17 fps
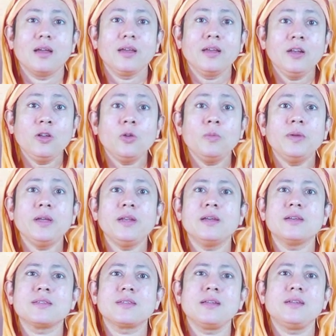illumine
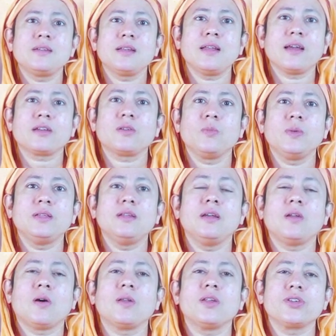his intellect with the
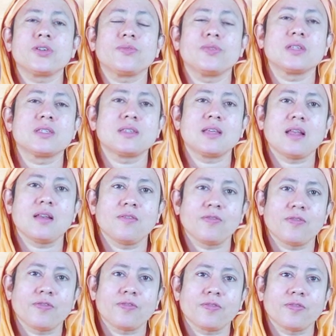knowledge of the
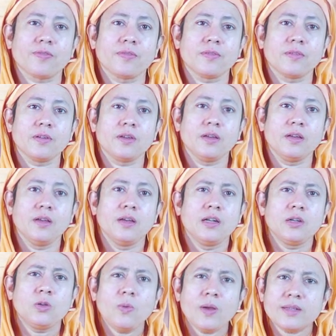self,
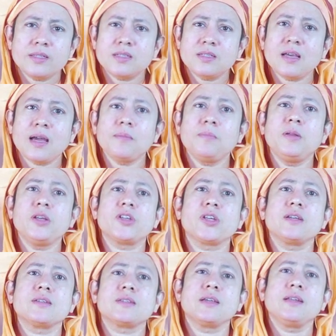to
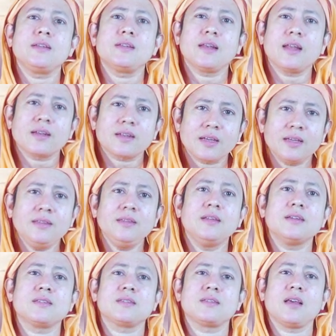establish his intellect in
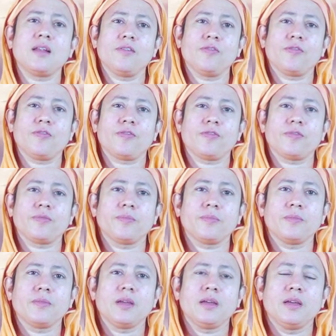the self.
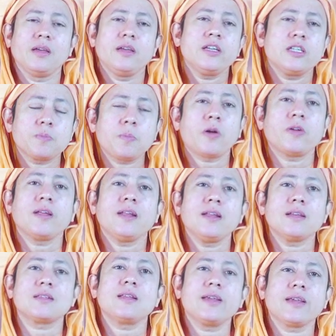He
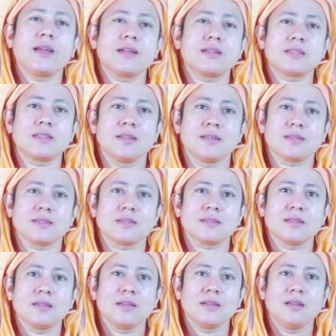spontaneously gets
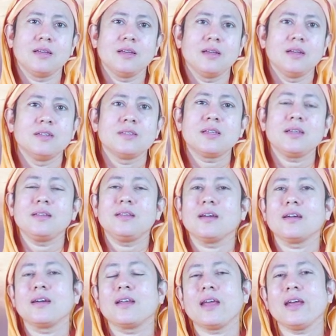this. See,
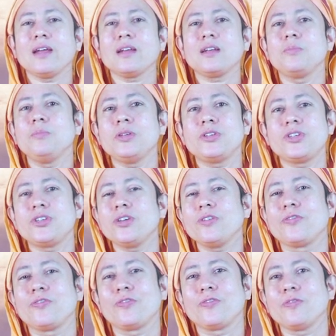the great
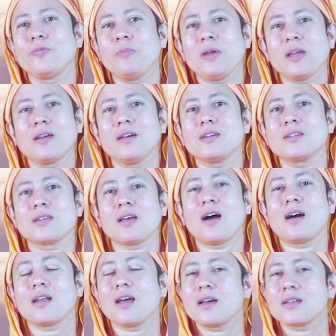mischief makers
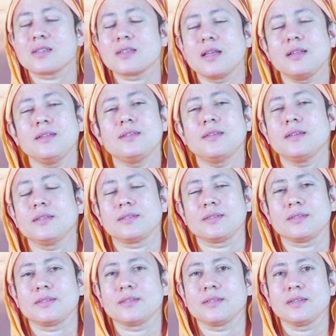are our
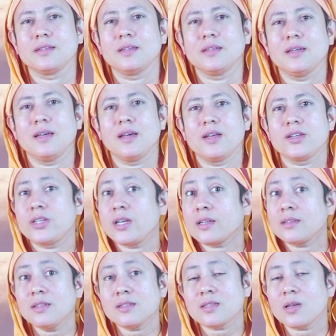senses.
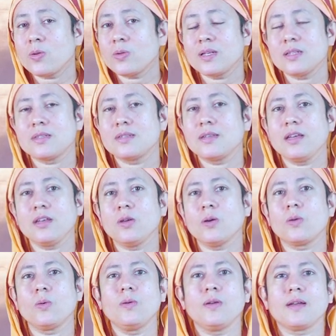Check this out and see in
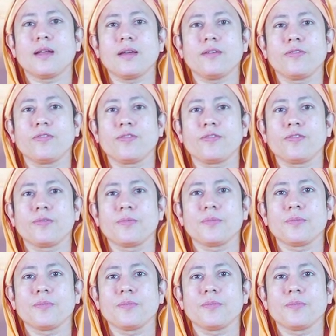your own life.